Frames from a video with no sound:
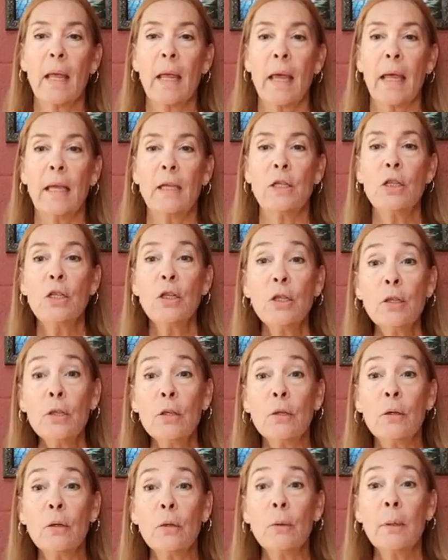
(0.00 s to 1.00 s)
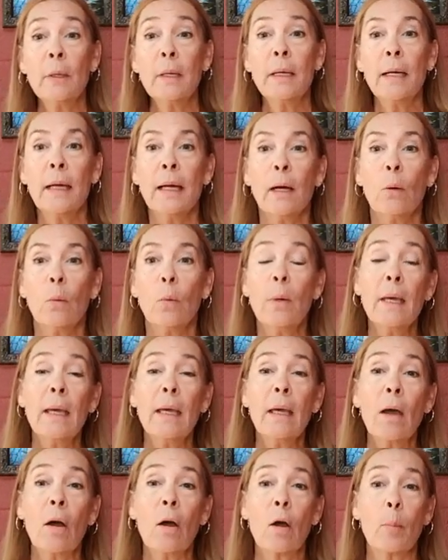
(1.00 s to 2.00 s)
And two,
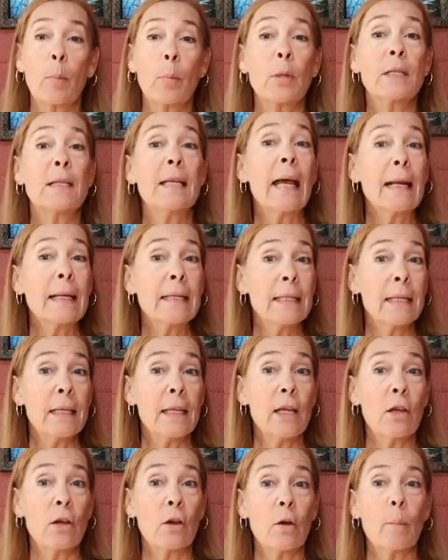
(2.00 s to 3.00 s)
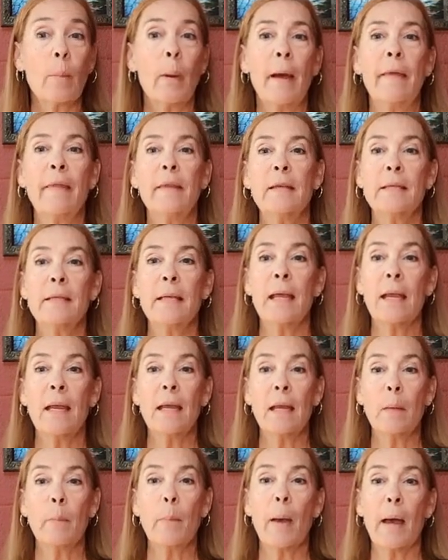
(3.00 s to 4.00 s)
we are protected here by this
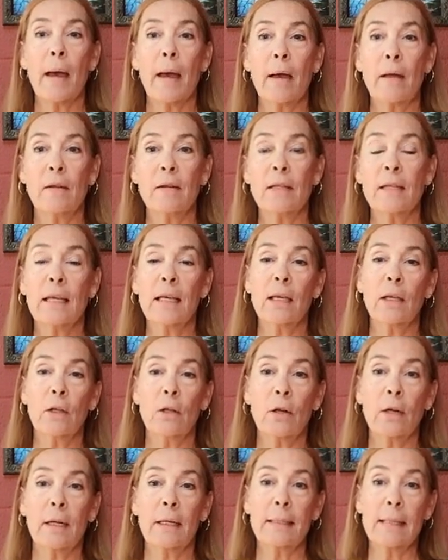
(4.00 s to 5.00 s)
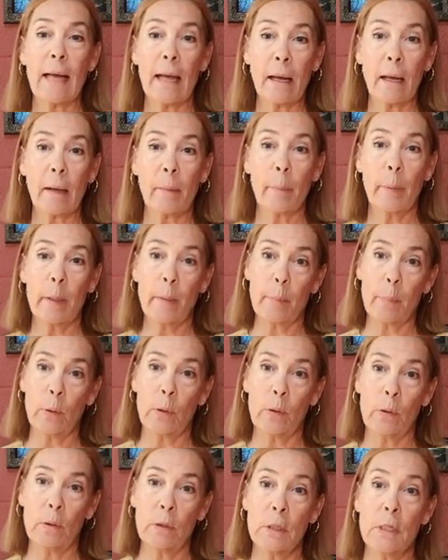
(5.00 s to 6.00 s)
80-pound killer attack pit
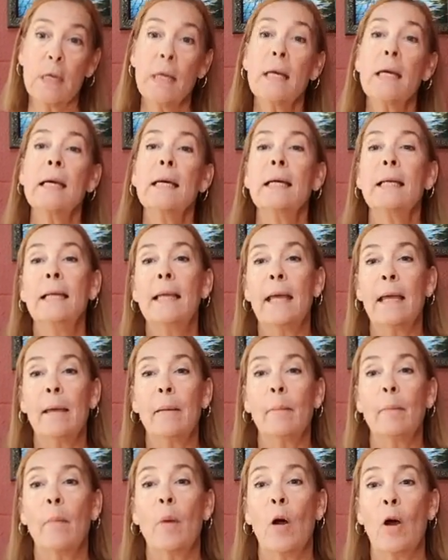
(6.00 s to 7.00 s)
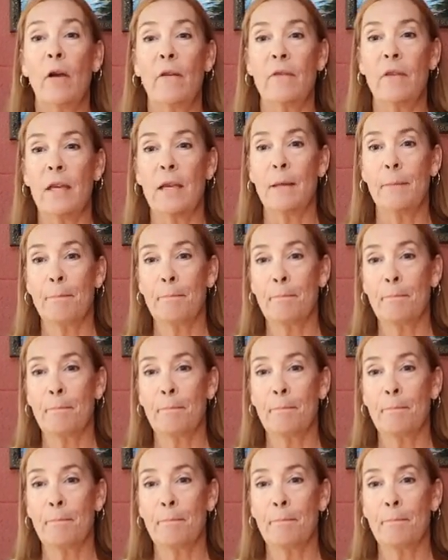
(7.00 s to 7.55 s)
bull named Harvey.